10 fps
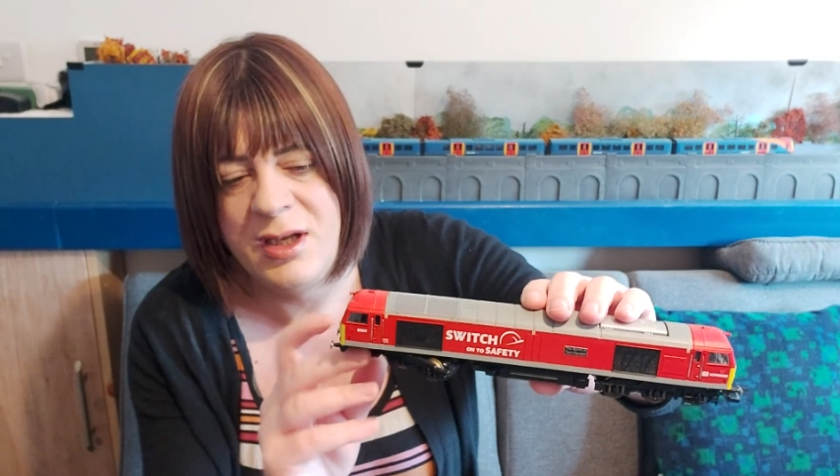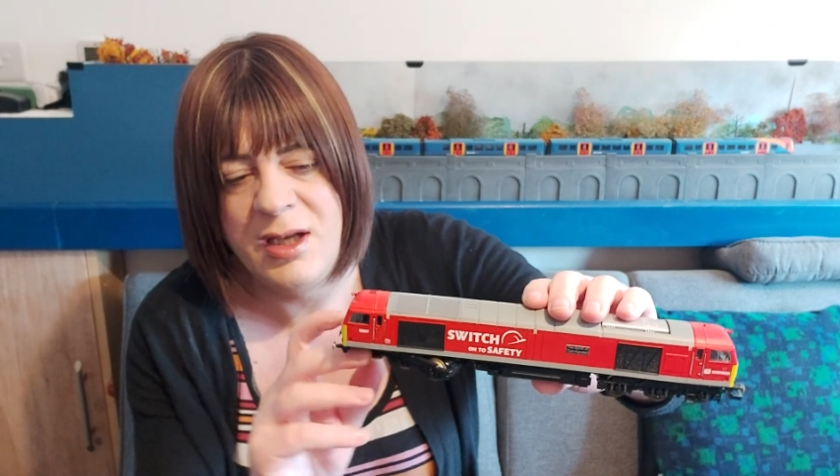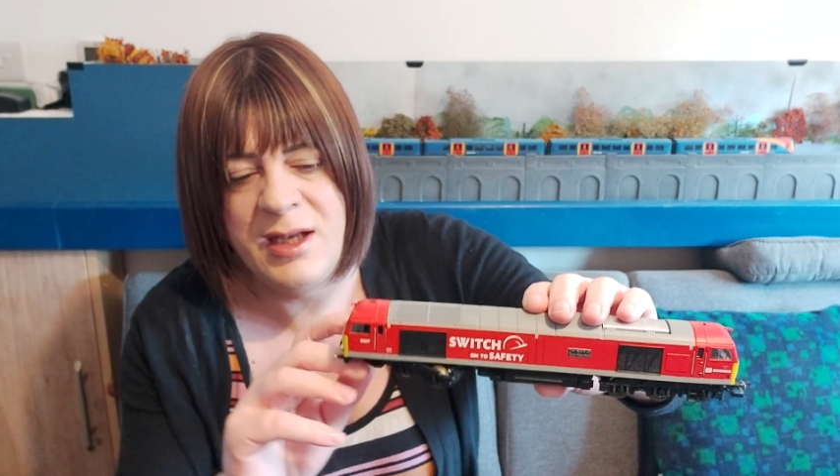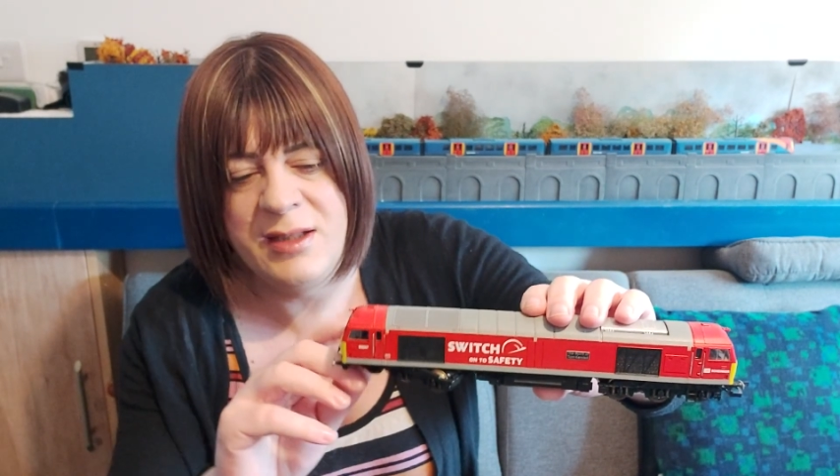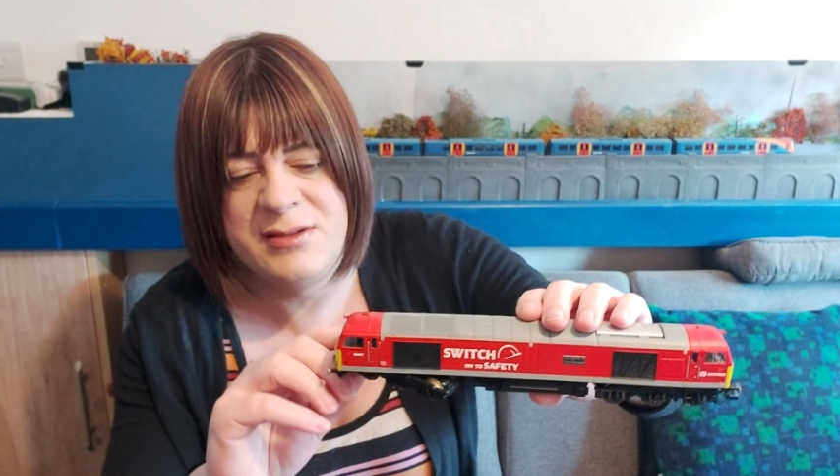
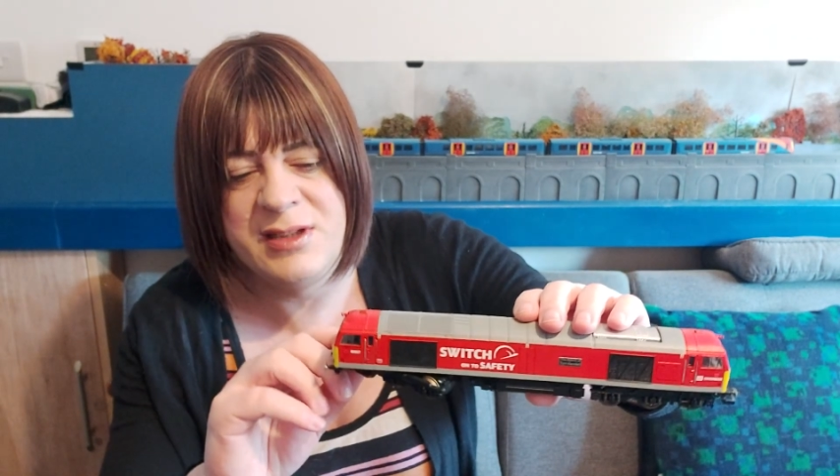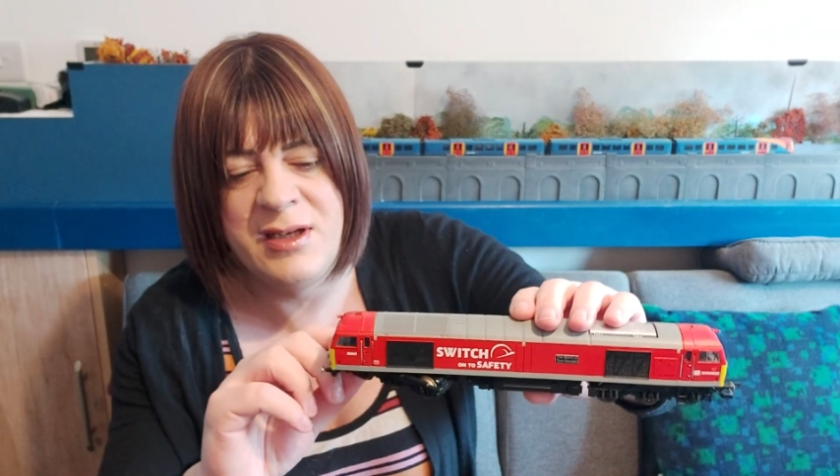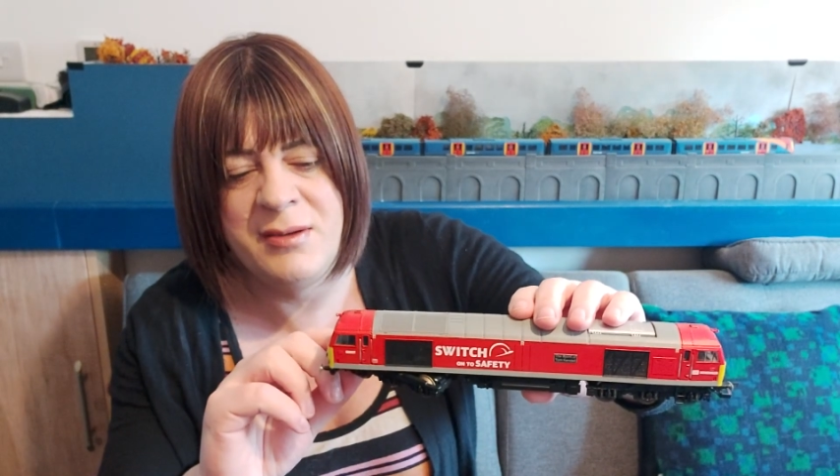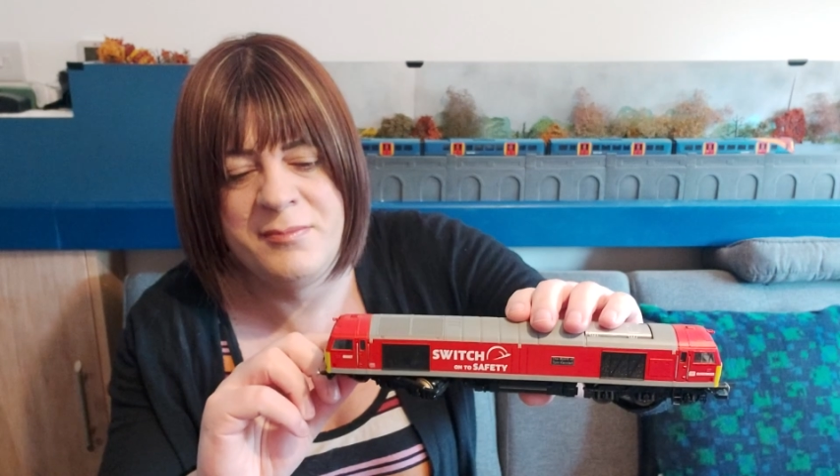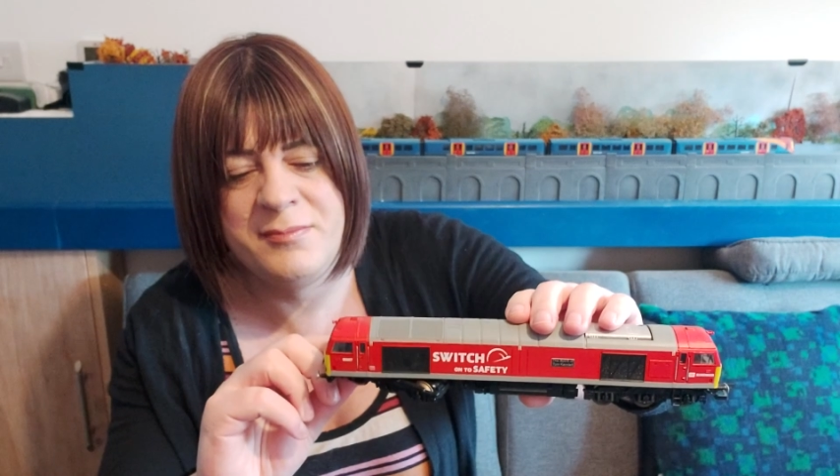and
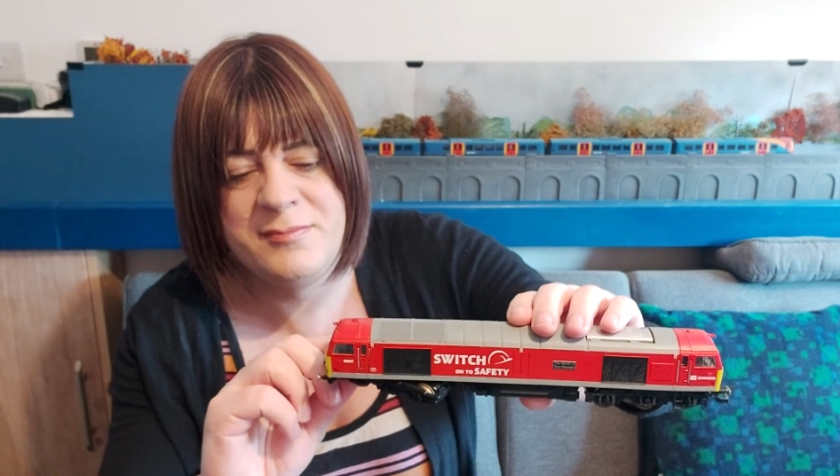there